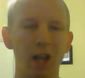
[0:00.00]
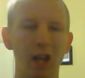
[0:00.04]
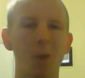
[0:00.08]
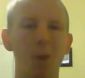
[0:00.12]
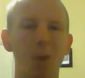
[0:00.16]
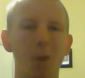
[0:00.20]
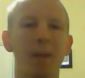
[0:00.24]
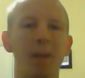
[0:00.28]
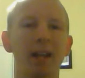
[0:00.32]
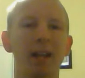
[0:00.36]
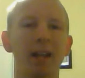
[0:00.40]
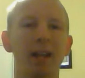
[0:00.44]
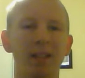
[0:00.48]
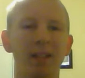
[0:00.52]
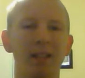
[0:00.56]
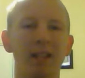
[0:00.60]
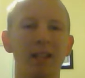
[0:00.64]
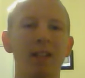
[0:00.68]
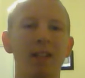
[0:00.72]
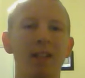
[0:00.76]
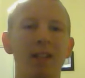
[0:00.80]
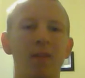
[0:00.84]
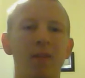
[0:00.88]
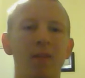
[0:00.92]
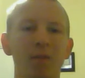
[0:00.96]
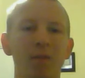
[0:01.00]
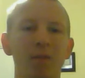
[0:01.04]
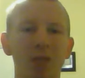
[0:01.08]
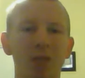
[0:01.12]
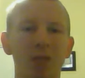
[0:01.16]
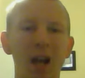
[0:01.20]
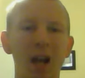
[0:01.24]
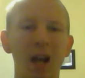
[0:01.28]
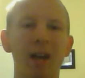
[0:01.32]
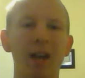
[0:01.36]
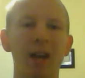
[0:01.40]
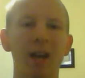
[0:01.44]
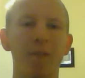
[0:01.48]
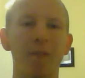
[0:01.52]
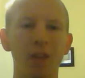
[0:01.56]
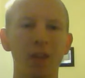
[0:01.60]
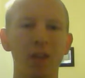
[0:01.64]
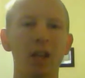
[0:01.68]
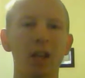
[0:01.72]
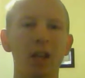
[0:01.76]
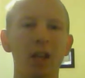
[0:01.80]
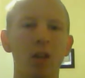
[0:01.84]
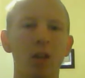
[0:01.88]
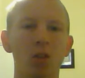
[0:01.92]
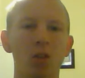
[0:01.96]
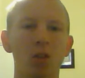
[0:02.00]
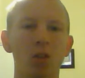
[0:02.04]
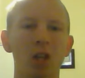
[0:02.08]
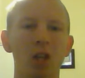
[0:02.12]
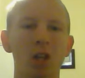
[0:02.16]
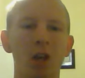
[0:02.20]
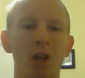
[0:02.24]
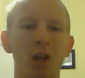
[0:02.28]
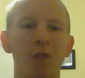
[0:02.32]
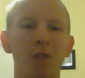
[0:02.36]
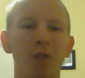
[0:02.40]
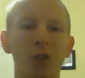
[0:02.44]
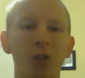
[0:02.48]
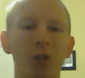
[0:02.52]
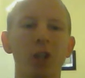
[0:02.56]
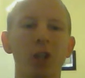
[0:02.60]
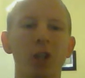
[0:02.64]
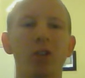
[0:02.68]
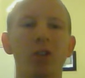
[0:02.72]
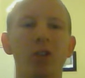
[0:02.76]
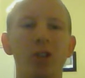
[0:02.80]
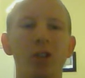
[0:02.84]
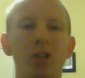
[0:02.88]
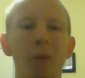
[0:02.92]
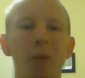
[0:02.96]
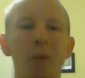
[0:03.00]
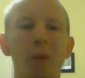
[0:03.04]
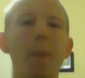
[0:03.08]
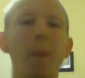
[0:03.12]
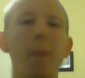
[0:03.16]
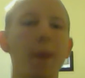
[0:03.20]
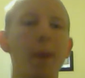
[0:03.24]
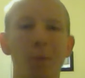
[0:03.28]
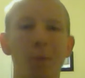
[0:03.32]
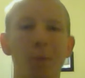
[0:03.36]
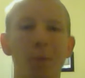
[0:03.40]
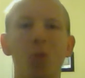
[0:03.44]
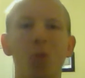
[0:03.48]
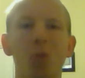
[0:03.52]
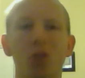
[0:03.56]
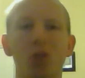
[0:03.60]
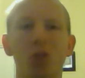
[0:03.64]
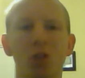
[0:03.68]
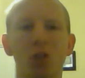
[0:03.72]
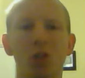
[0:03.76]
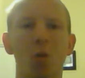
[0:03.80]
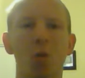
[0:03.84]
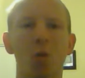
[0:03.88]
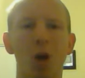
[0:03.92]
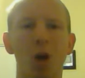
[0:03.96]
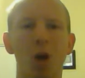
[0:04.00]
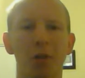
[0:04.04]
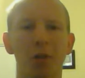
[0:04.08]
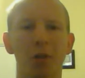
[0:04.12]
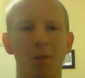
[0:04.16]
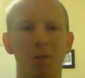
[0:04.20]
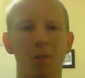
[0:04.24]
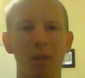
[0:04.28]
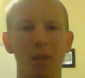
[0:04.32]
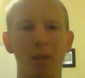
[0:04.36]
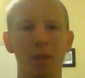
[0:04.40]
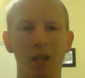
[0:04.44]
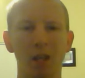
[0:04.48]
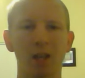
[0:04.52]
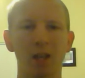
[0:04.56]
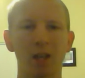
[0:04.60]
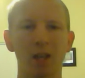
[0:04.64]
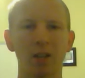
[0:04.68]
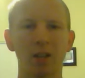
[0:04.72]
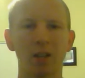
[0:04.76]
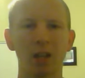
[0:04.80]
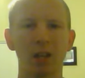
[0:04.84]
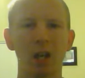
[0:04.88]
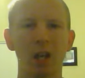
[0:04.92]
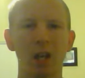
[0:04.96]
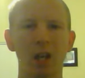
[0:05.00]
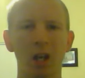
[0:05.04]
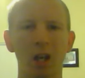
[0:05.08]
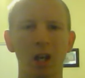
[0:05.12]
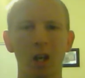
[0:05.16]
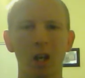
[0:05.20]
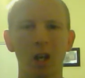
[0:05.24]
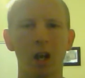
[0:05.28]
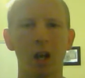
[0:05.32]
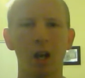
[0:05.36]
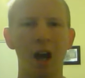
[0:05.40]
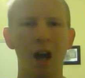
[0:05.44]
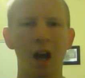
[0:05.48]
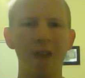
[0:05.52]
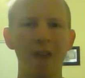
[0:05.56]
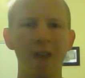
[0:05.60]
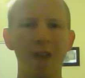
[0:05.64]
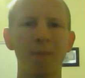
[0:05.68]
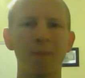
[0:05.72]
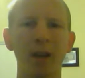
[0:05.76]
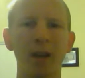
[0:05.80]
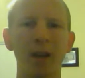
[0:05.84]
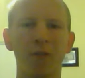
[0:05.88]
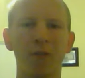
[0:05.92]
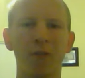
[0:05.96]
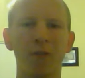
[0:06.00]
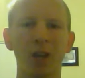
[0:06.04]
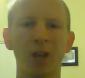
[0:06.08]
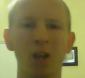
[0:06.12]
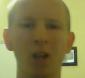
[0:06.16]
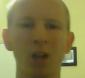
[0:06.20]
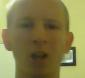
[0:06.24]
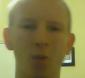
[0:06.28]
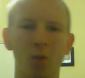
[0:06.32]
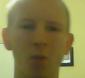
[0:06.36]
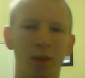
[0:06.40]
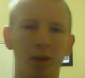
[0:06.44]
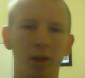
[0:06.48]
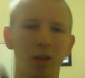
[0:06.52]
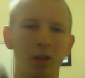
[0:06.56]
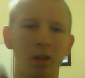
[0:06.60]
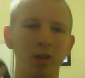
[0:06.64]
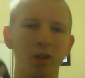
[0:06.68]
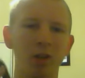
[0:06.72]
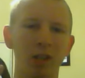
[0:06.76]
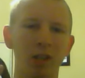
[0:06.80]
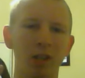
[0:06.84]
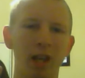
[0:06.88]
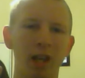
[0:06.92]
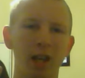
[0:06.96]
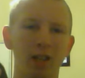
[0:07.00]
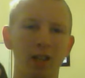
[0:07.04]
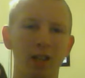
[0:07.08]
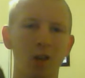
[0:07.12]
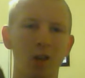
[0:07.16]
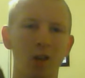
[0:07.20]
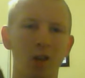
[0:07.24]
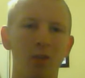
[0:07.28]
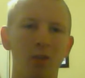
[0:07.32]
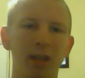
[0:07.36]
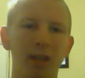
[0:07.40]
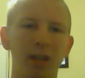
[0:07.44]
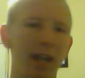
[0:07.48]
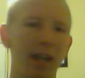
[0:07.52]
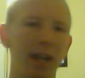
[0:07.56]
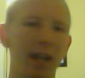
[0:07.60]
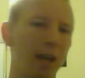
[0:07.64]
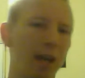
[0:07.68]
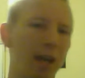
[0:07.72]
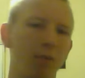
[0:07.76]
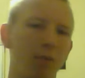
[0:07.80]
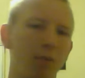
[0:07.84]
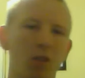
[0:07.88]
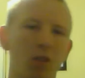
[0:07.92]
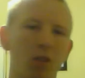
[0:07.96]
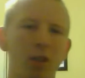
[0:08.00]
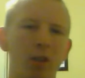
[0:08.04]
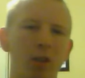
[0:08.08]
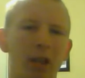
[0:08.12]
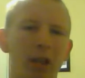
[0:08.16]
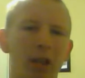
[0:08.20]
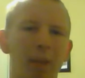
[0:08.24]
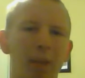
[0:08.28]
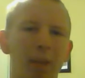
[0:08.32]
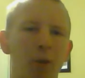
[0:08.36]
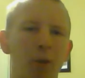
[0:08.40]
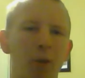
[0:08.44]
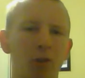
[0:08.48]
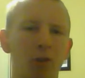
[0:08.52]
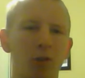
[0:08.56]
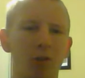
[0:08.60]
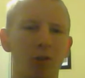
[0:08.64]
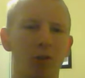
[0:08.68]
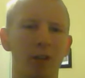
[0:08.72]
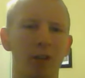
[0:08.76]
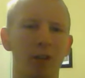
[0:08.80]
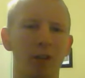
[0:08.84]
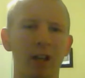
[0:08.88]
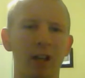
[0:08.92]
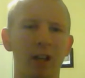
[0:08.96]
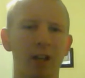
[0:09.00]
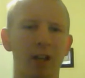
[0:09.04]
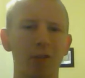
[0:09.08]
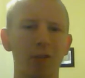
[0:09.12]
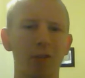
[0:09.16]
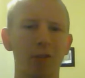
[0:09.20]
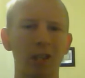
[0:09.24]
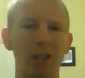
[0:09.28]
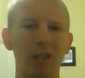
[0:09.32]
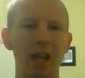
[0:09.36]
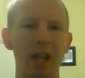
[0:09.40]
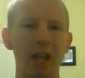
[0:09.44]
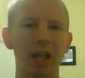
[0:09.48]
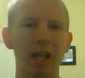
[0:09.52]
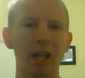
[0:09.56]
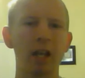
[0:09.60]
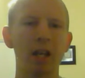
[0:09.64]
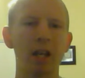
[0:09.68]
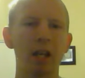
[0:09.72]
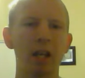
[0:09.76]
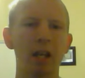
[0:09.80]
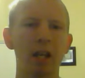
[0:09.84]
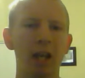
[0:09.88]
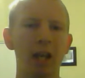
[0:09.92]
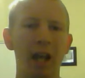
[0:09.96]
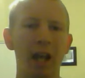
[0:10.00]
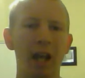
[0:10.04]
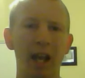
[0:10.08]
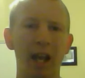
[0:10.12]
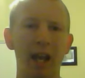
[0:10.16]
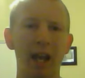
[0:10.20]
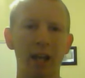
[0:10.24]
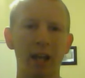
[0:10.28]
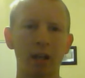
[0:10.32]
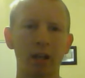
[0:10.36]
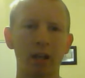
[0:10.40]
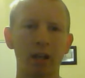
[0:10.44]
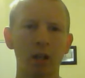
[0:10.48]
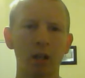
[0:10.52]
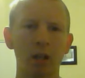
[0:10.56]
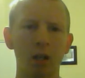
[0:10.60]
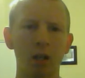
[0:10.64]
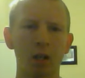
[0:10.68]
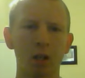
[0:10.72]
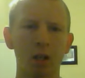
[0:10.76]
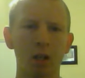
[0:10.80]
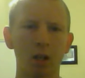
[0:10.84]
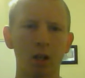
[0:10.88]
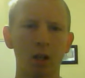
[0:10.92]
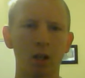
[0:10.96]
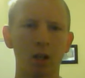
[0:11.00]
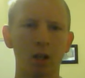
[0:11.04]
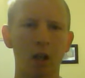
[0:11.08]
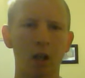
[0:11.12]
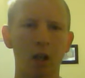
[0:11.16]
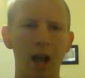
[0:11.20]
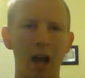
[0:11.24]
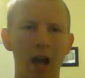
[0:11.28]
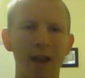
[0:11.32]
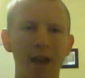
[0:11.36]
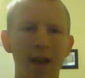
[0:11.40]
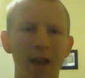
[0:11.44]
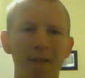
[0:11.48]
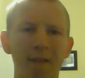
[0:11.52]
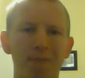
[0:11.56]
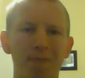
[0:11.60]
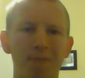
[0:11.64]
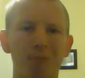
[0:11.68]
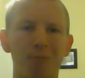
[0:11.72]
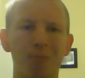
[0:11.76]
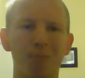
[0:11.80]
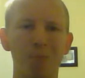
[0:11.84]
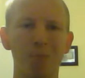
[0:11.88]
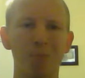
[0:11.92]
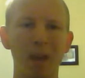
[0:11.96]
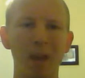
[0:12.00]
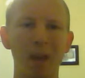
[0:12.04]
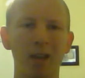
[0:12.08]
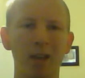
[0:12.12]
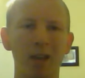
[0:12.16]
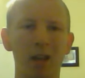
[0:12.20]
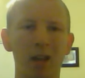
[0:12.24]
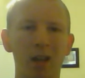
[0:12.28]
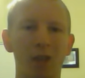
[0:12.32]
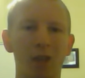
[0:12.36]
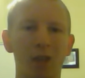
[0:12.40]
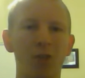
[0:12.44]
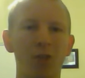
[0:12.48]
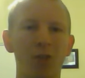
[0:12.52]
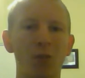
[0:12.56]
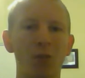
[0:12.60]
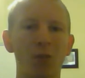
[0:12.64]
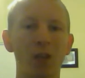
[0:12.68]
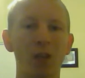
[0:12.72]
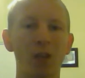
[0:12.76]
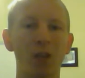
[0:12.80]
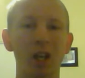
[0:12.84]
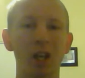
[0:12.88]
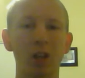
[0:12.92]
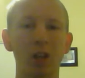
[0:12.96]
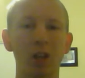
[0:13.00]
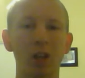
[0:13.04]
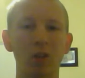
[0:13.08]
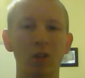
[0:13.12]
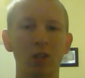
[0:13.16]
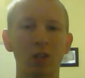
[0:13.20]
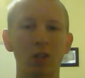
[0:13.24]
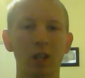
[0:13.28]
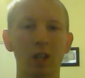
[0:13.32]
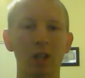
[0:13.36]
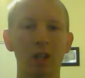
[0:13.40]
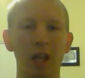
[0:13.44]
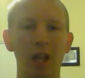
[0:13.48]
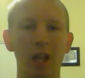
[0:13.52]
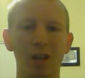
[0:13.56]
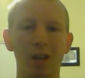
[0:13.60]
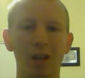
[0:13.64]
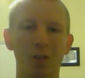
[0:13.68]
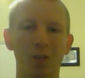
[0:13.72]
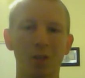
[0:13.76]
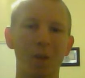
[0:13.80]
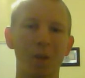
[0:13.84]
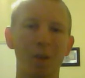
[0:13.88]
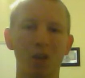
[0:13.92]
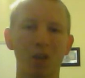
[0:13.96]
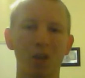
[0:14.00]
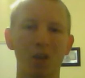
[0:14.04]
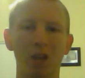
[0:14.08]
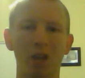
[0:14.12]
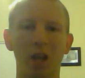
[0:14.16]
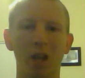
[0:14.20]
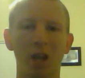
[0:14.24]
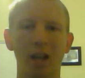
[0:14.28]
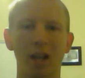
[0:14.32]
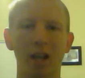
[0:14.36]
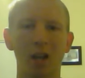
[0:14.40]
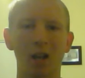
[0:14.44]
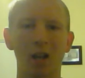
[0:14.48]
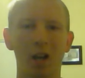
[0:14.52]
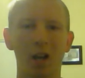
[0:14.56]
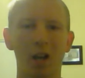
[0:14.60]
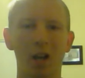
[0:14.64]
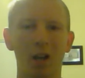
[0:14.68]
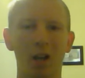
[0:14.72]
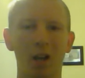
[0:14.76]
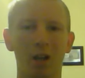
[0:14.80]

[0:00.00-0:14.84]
it'll be a decent kind of videos for YouTube and people will still watch them, because I've made a video with using this only and it was only like part screen like I was saying, and I made like a few videos, and especially like